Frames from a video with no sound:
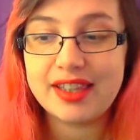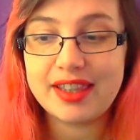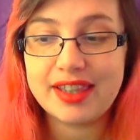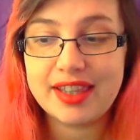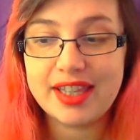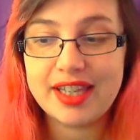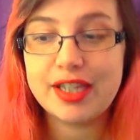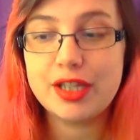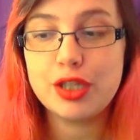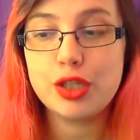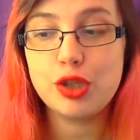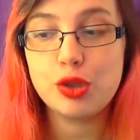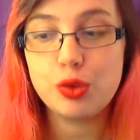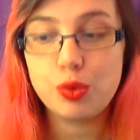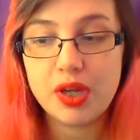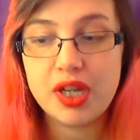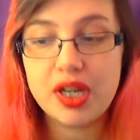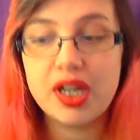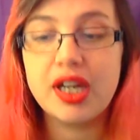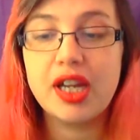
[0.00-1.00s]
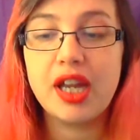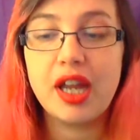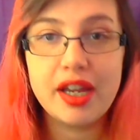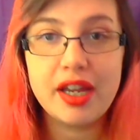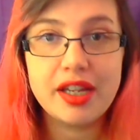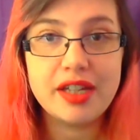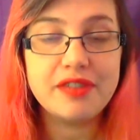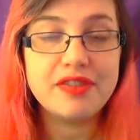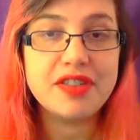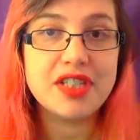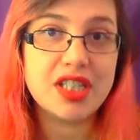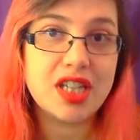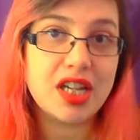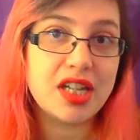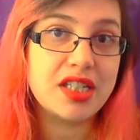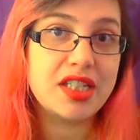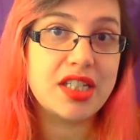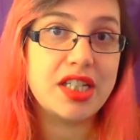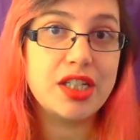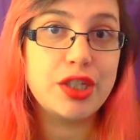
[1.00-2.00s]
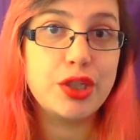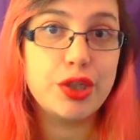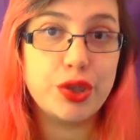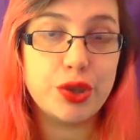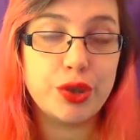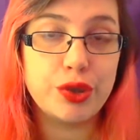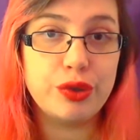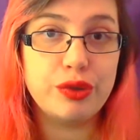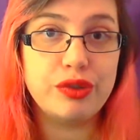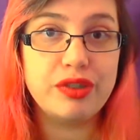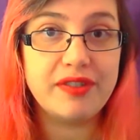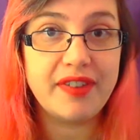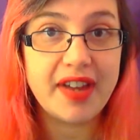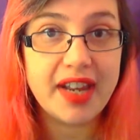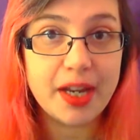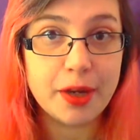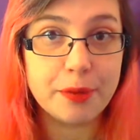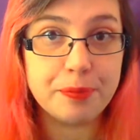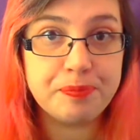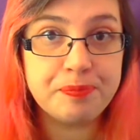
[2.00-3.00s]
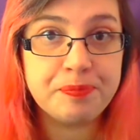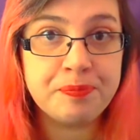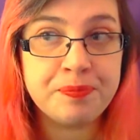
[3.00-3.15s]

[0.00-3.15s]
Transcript: things were kind of starting to develop.